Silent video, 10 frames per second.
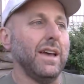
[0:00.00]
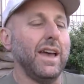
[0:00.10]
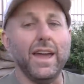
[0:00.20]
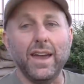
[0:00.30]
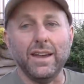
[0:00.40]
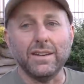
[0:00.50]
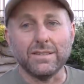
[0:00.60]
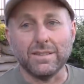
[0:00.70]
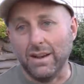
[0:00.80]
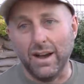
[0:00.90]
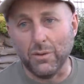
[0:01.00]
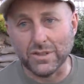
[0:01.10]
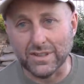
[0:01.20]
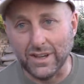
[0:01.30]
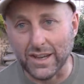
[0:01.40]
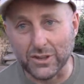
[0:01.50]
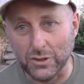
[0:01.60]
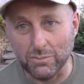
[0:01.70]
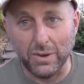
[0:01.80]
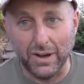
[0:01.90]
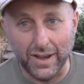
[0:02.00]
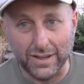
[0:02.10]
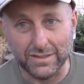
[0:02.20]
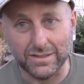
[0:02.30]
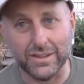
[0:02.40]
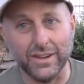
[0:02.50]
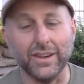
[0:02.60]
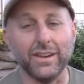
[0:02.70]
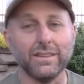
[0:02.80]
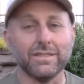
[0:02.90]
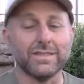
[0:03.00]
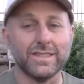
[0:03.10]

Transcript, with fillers: and I wasn't I couldn't buy so